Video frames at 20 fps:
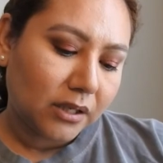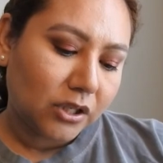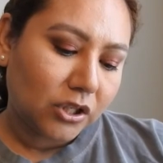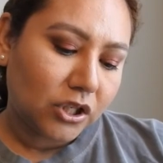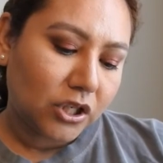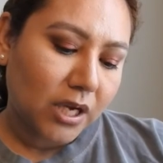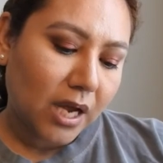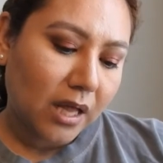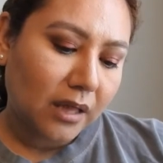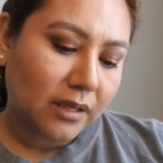
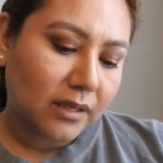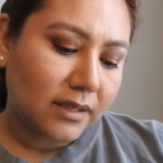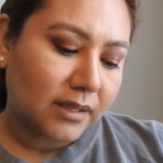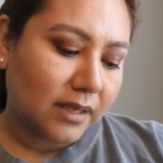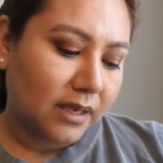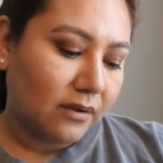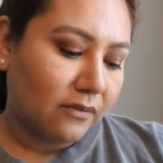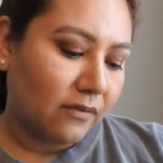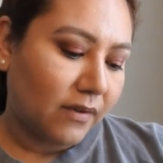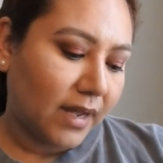Chalice,
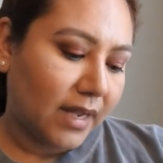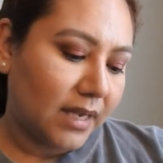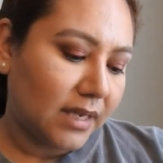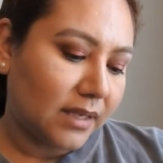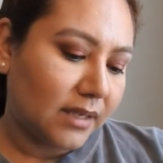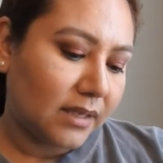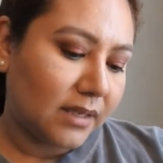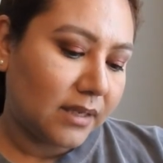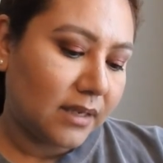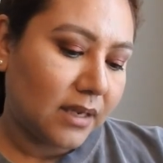and
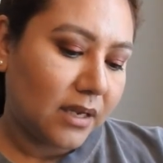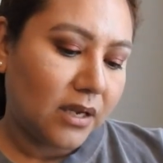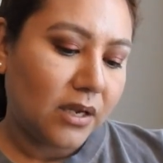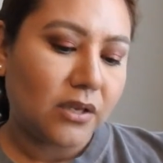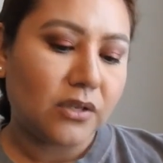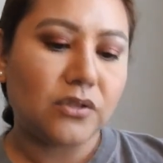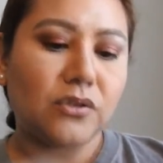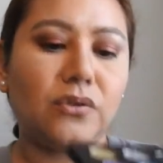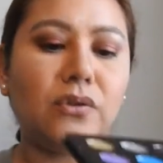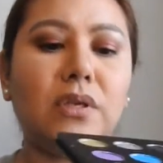Vice.
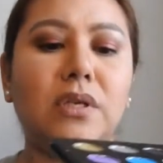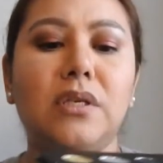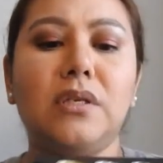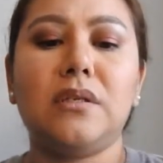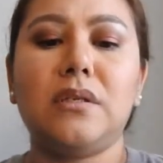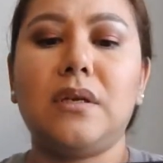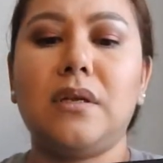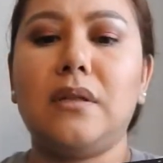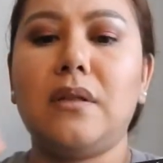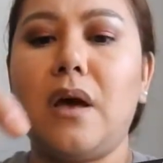So
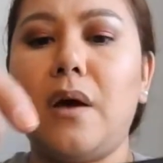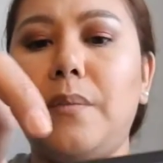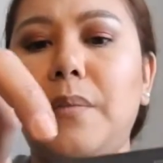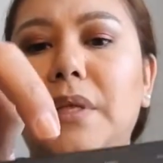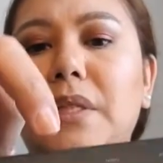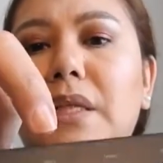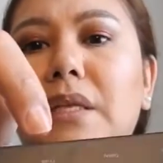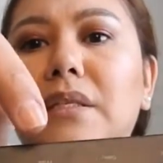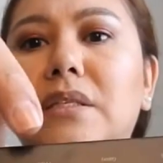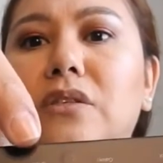these, I
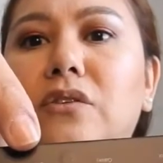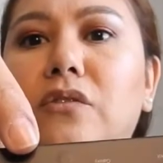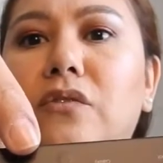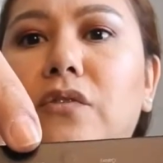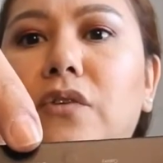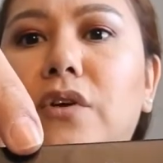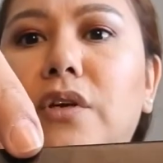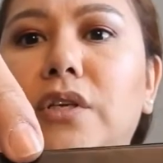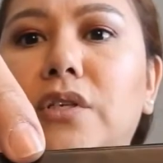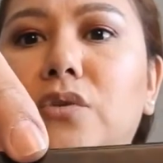mean, that
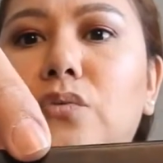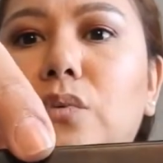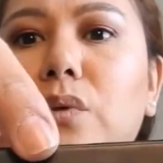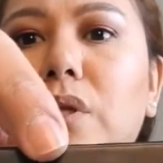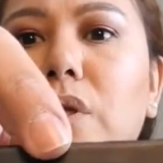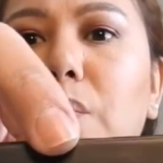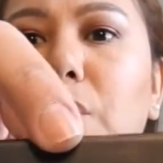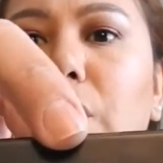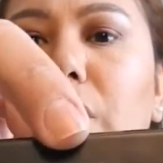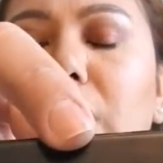silver is
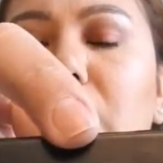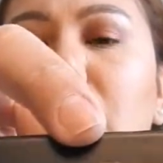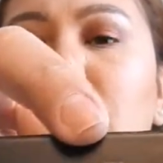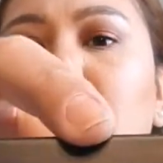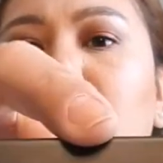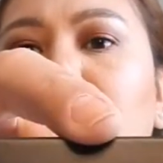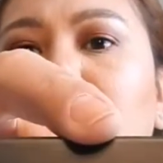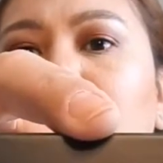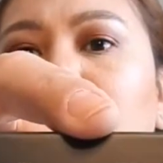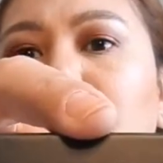really pretty,
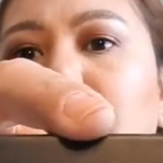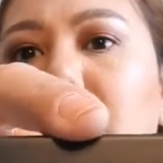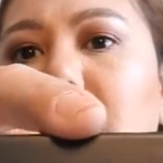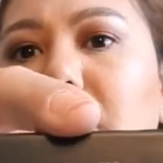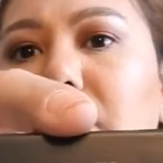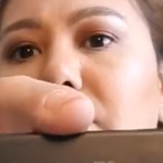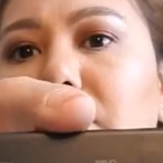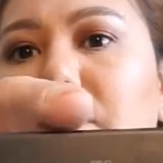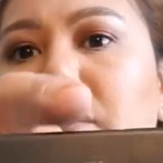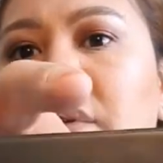but I
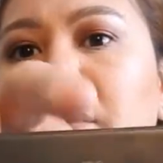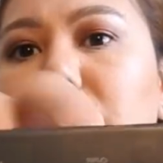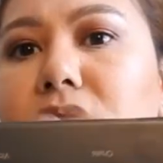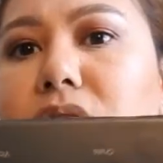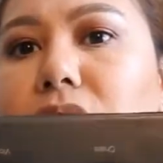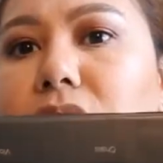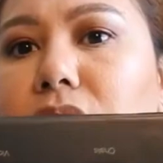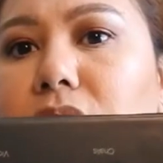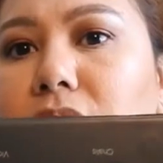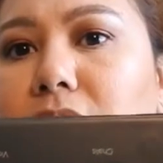have a
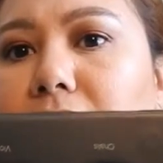silver.